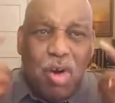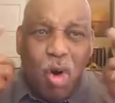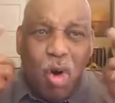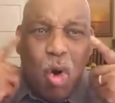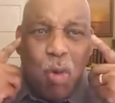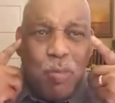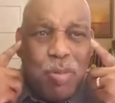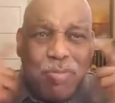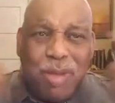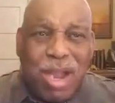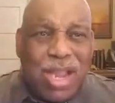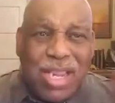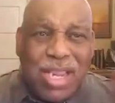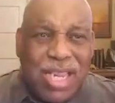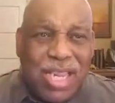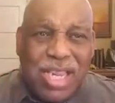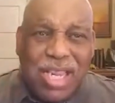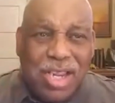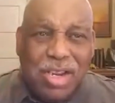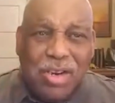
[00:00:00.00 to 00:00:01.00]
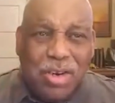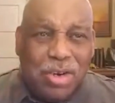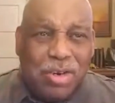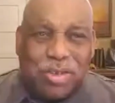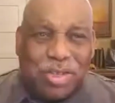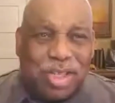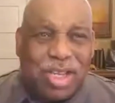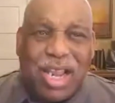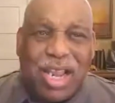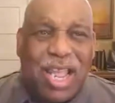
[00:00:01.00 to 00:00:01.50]
Open my
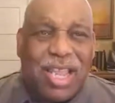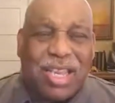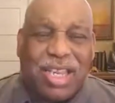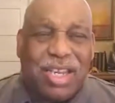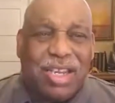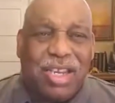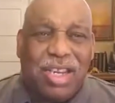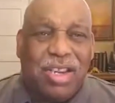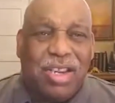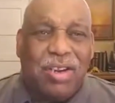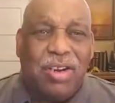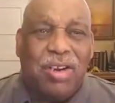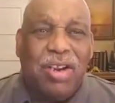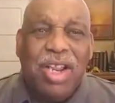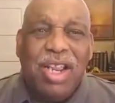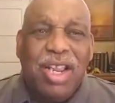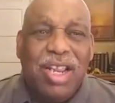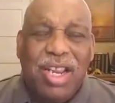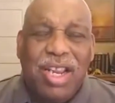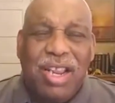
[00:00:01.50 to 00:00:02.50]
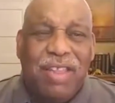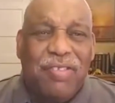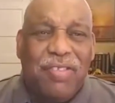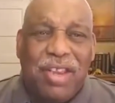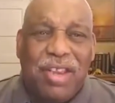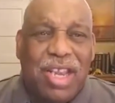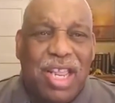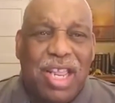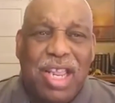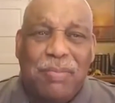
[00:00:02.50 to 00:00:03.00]
ears that I can hear. In
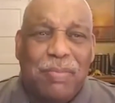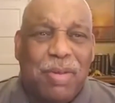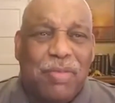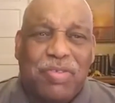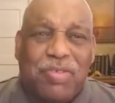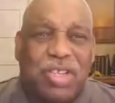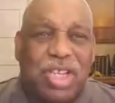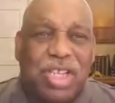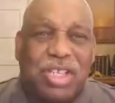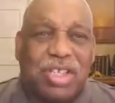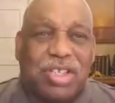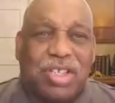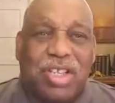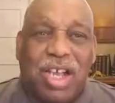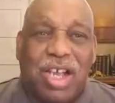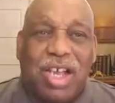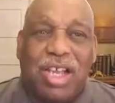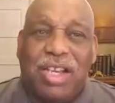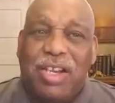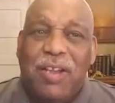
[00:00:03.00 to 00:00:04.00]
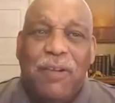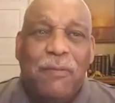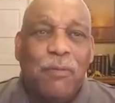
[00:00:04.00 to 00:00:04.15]
the name of Jesus, God.